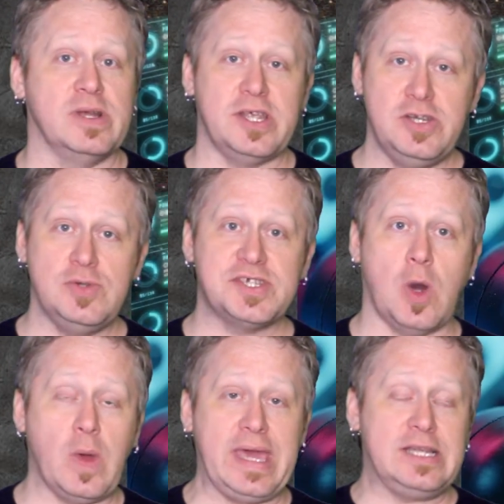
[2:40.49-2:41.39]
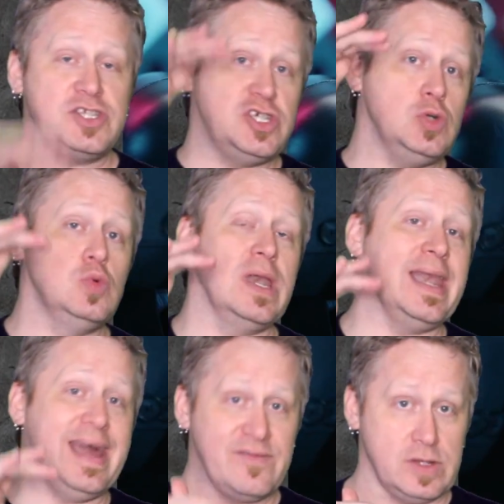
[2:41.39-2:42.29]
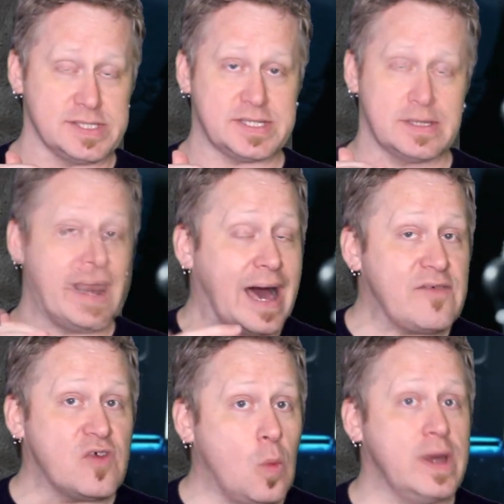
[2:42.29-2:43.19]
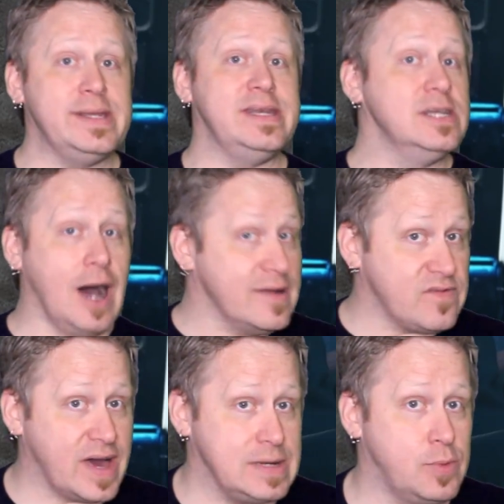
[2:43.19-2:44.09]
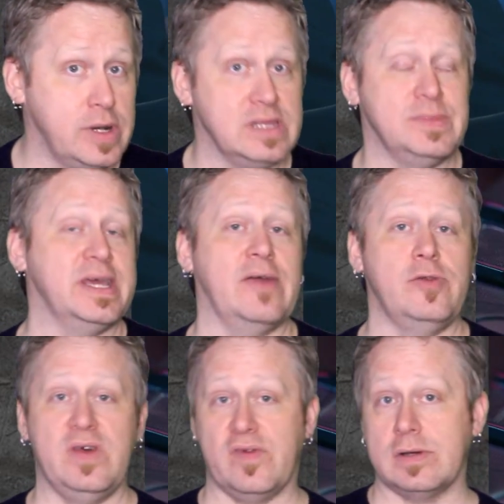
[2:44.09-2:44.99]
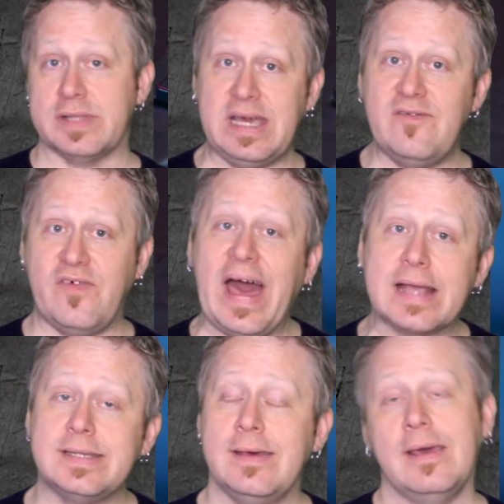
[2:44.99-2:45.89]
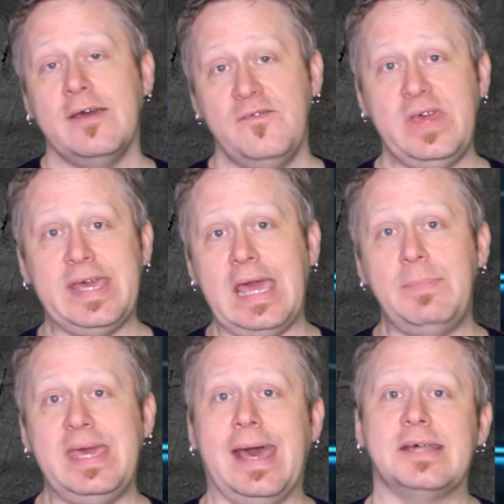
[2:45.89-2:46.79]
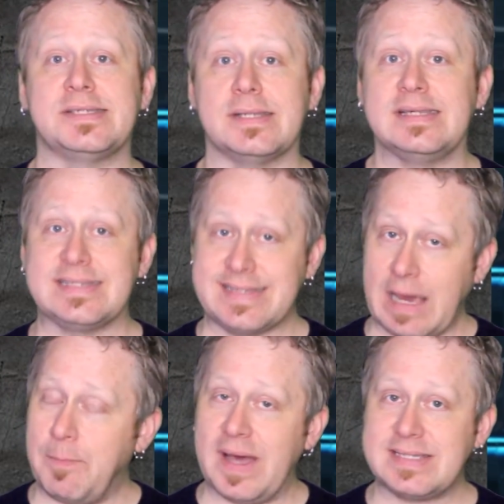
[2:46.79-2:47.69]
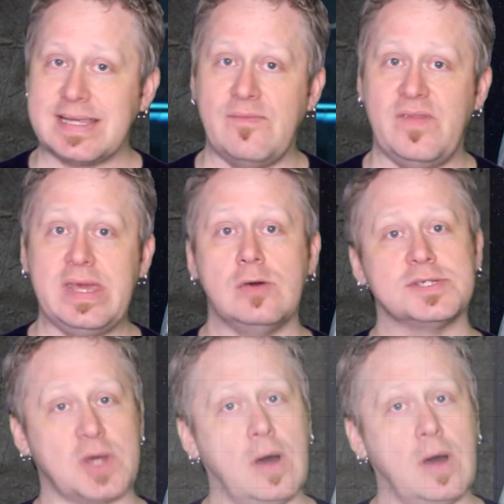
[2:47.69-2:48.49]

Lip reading: but to do so in 2 levels. And I, for one, did not find putting them together difficult. In fact, VKB has step-by-step videos